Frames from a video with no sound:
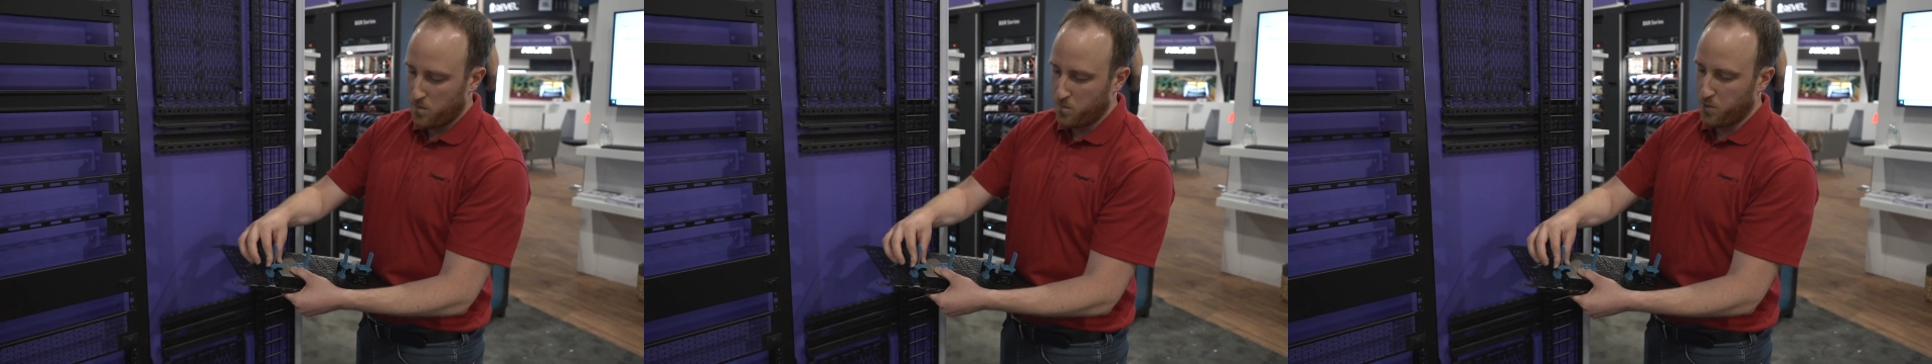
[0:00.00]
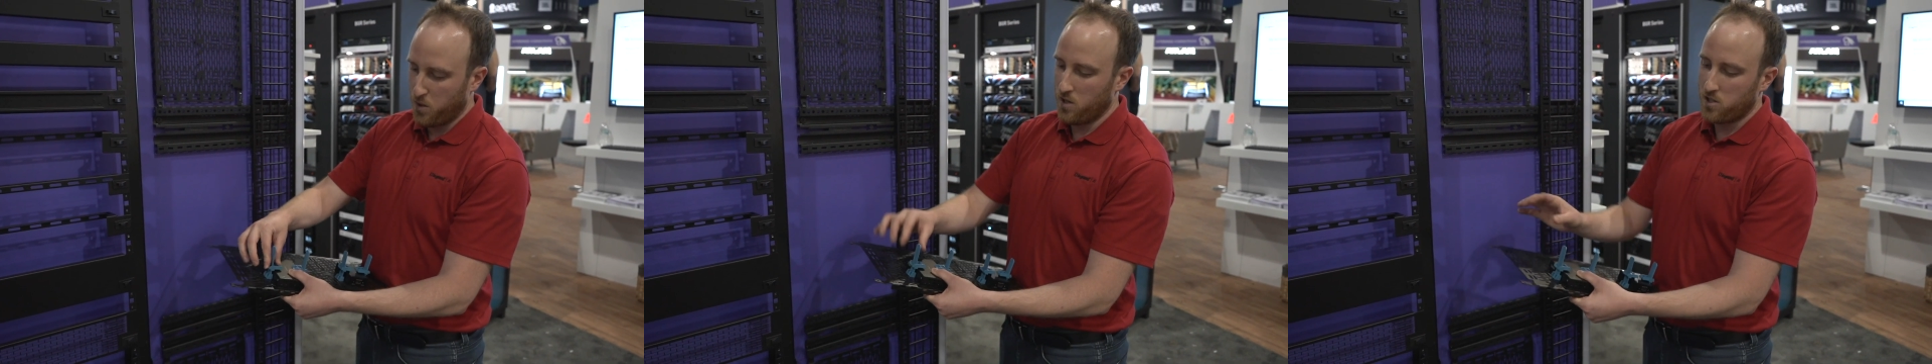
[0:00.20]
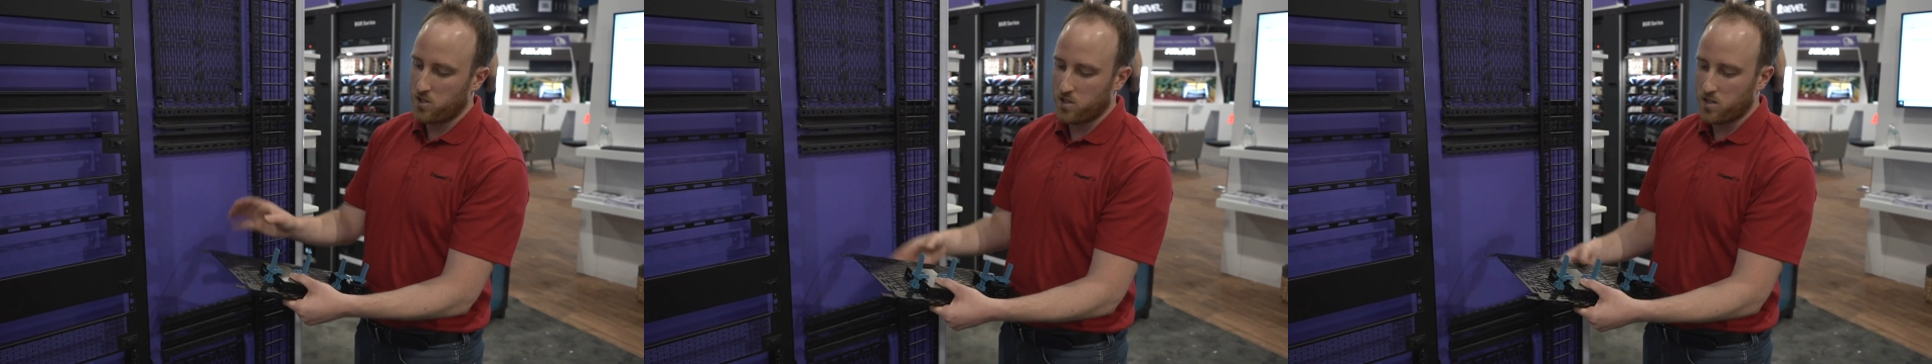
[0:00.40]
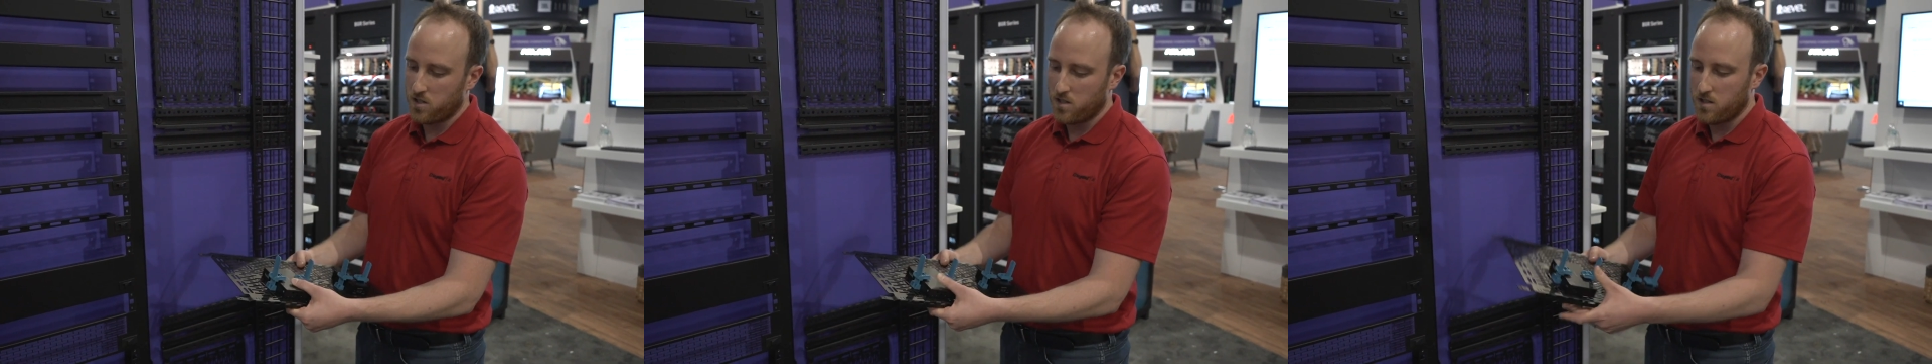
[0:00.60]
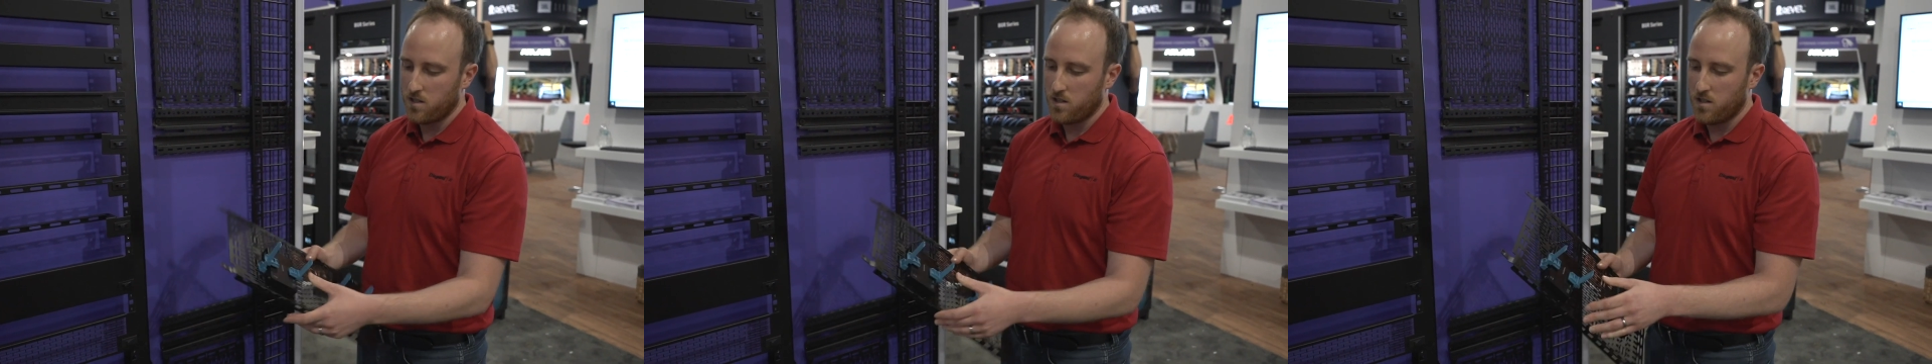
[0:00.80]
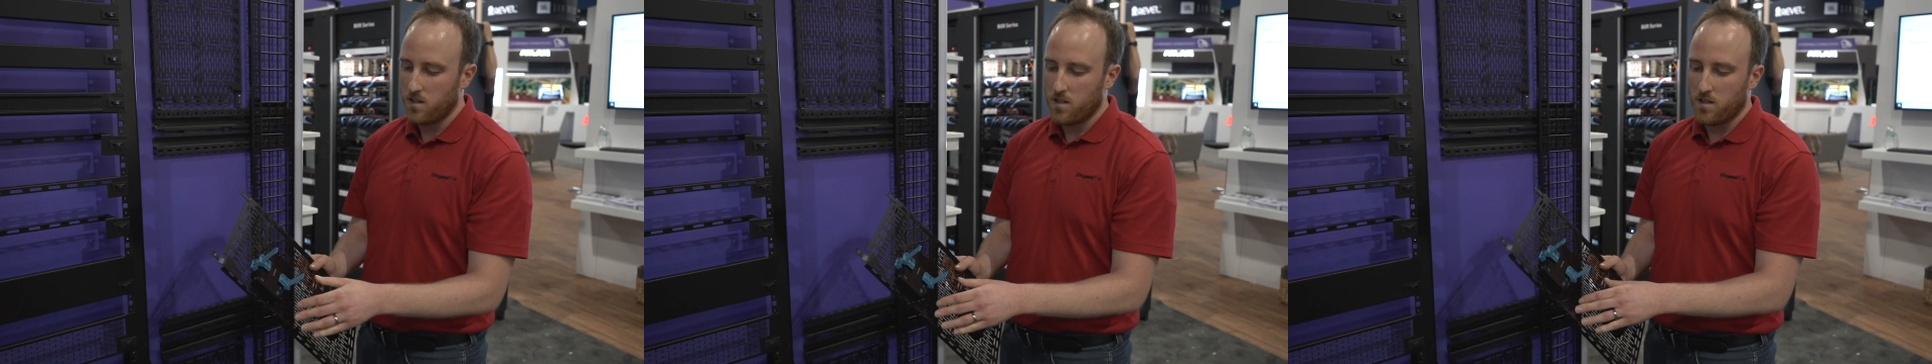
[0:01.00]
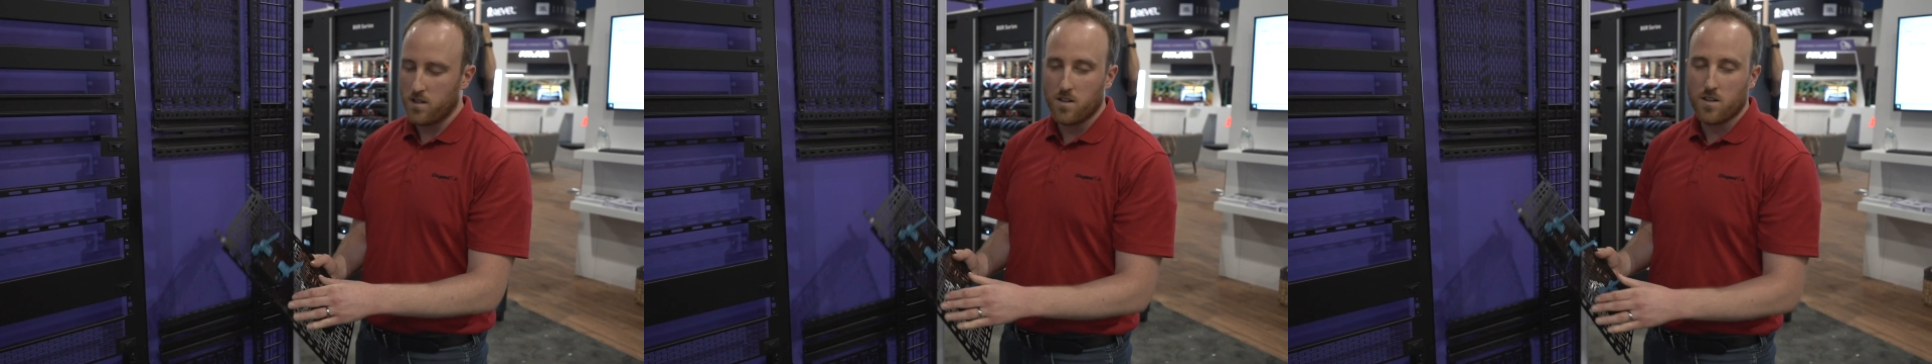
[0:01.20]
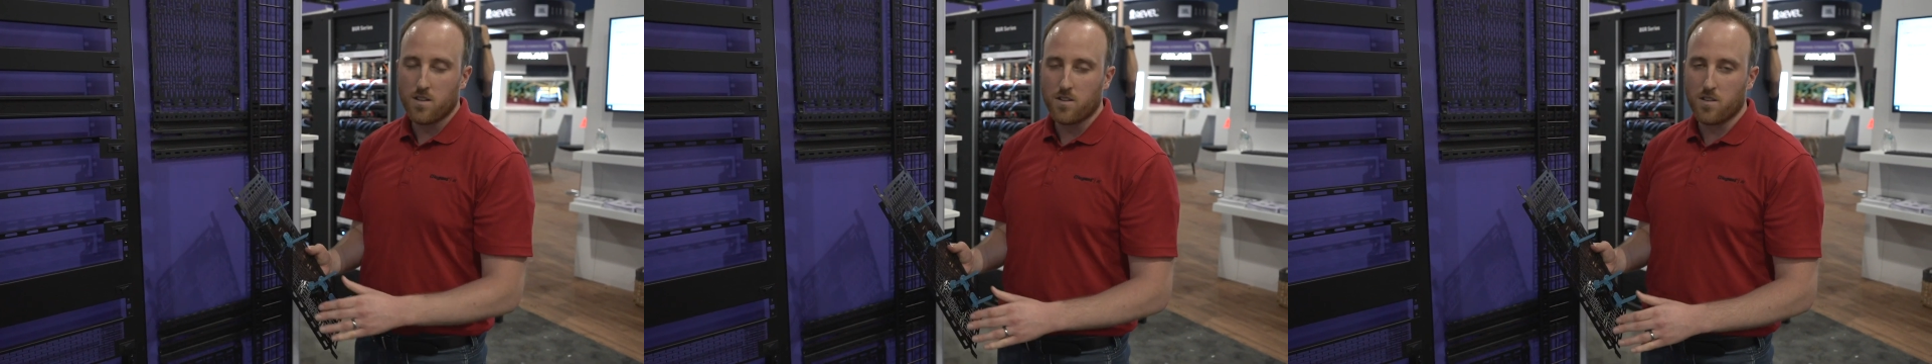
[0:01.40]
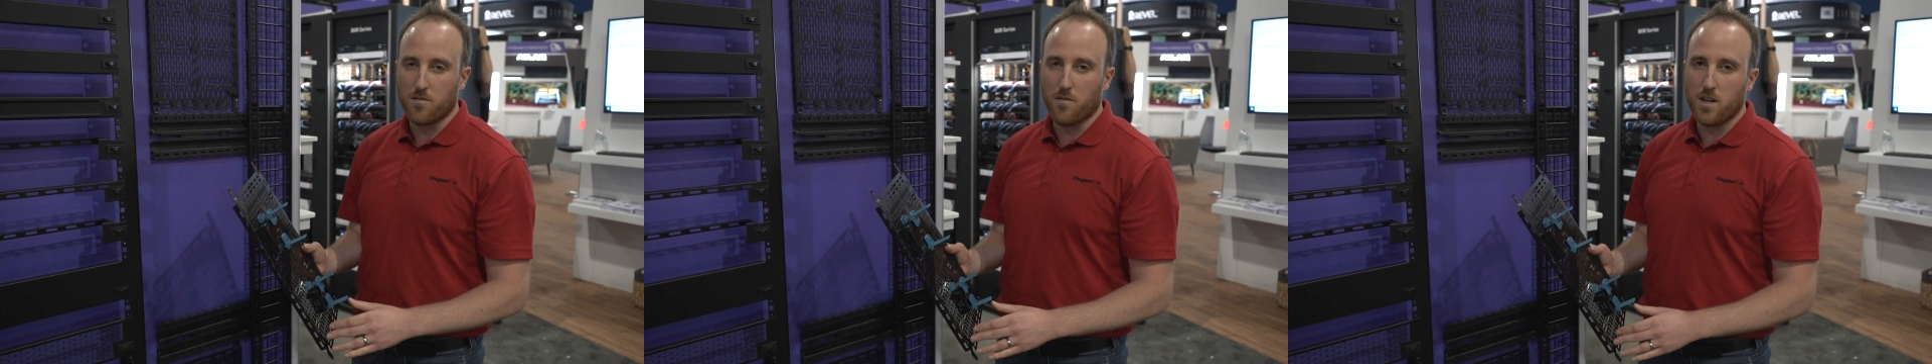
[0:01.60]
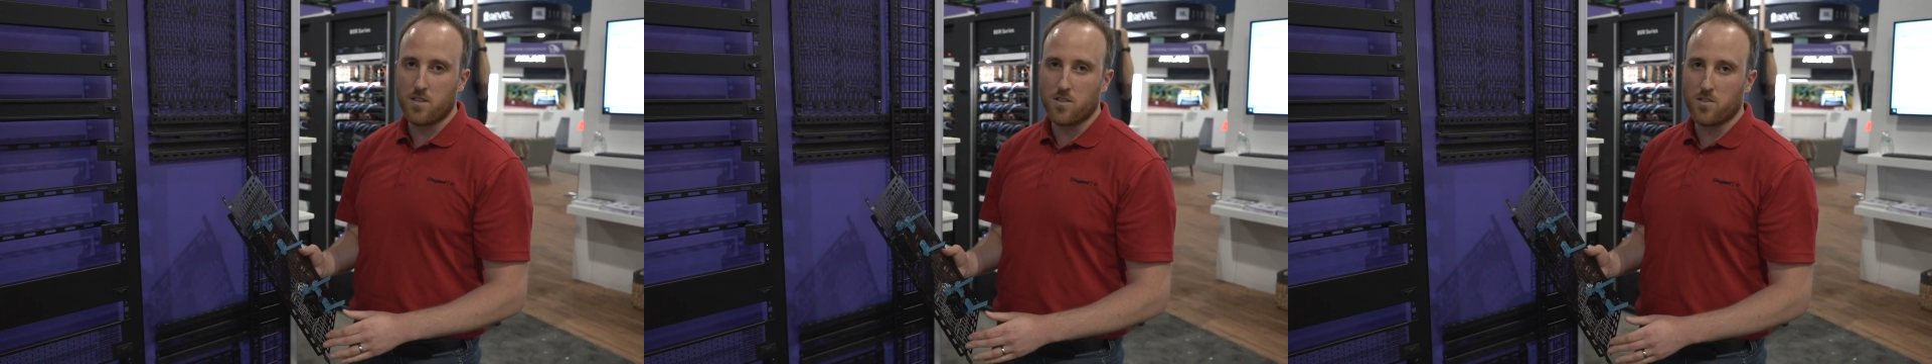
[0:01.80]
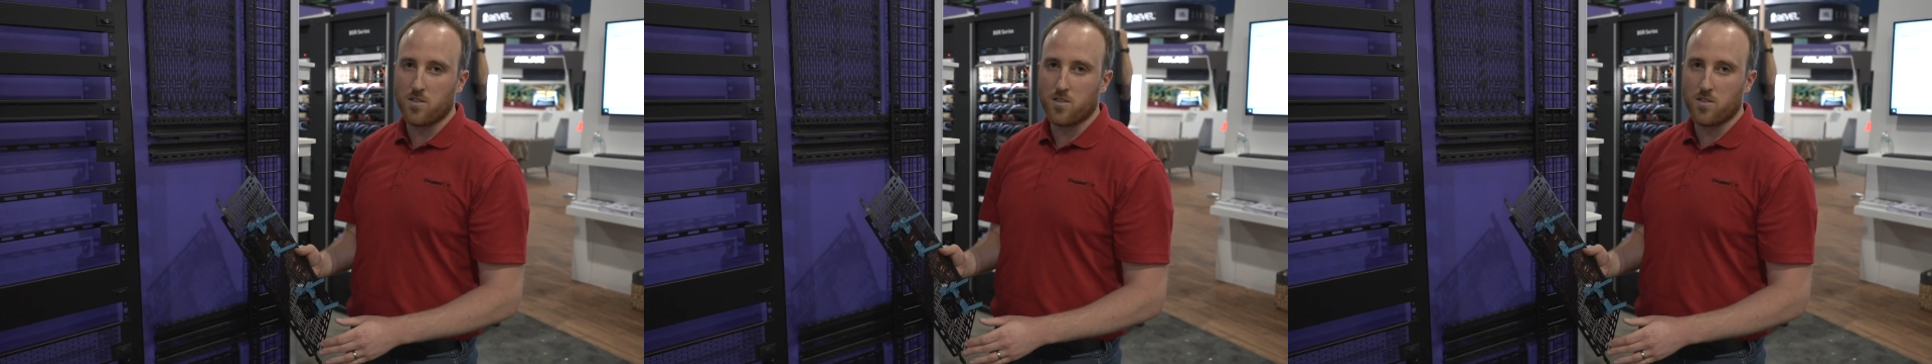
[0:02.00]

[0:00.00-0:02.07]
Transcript: push, device is